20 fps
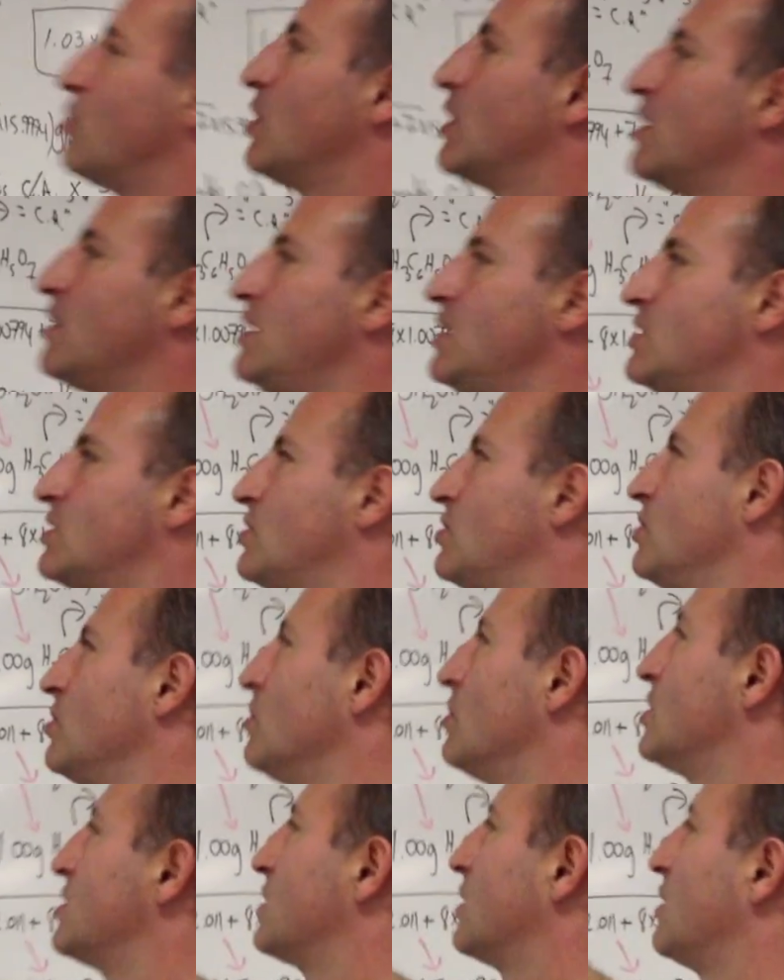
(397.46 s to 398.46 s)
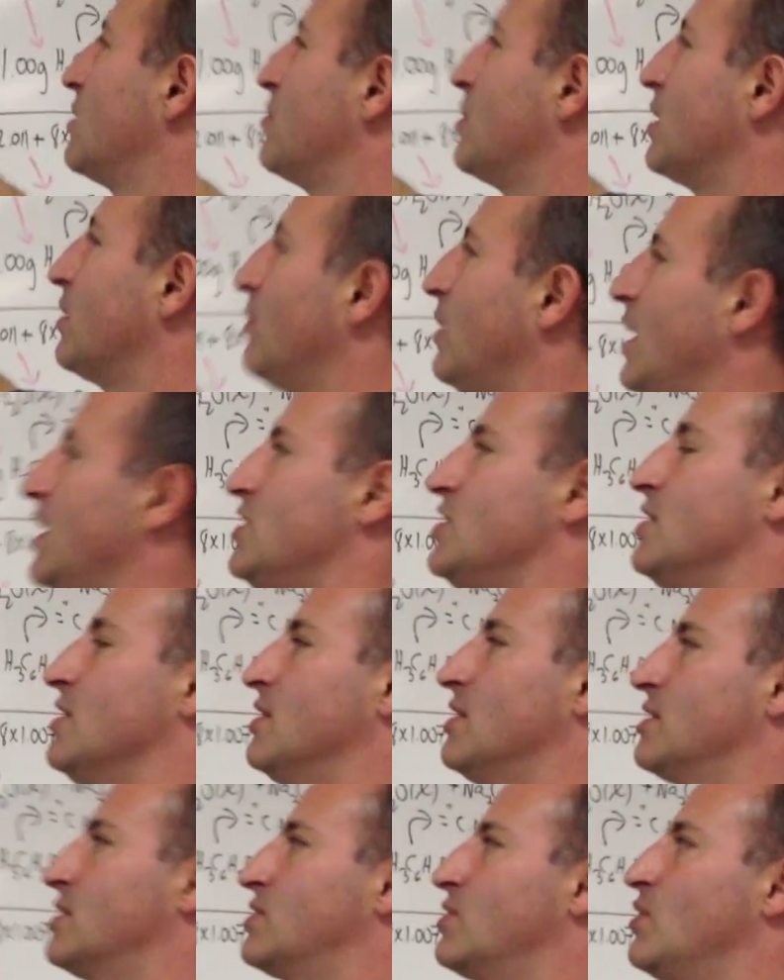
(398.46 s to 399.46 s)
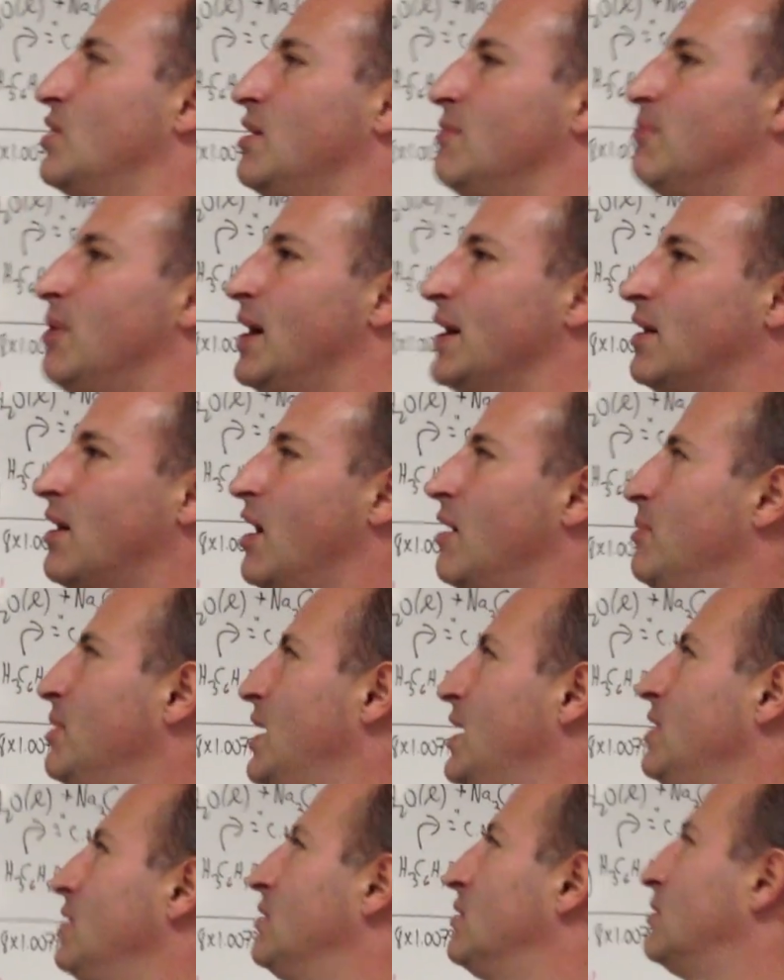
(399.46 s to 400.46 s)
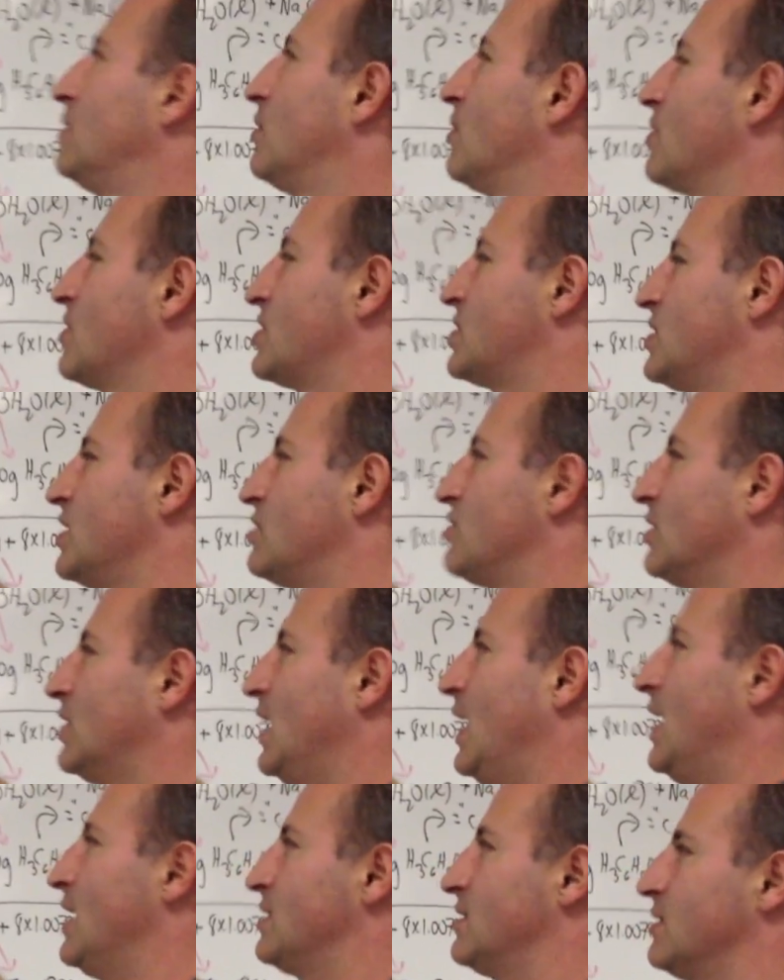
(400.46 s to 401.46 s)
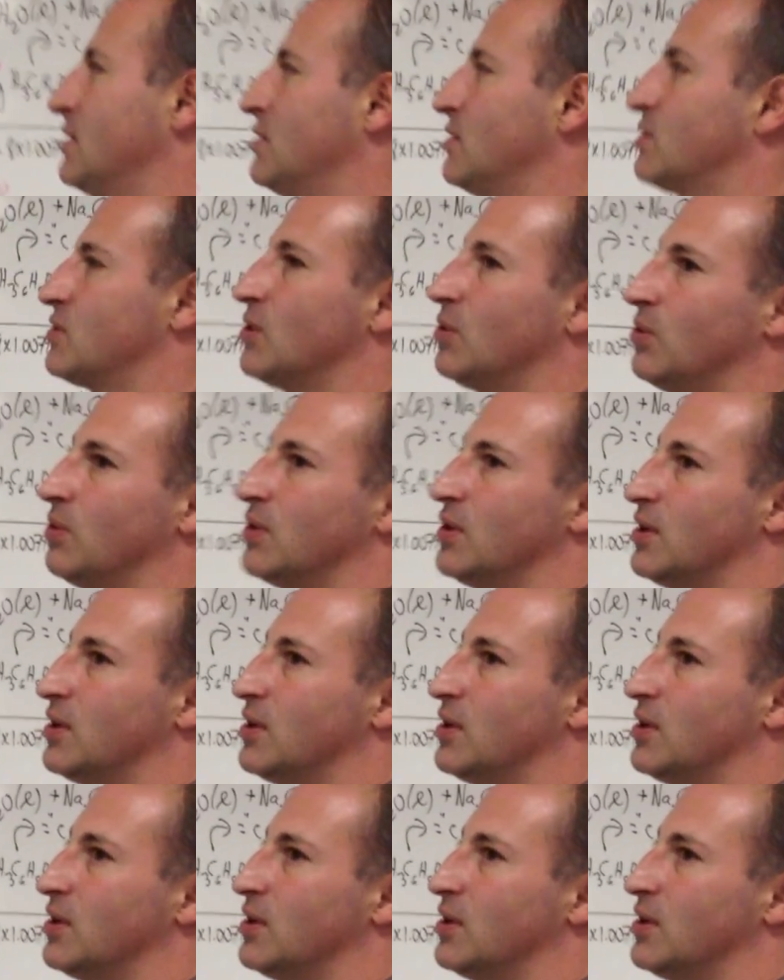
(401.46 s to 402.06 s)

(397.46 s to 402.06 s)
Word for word: one of these two is the limiting reagent, the sodium bicarbonate or the citric acid? So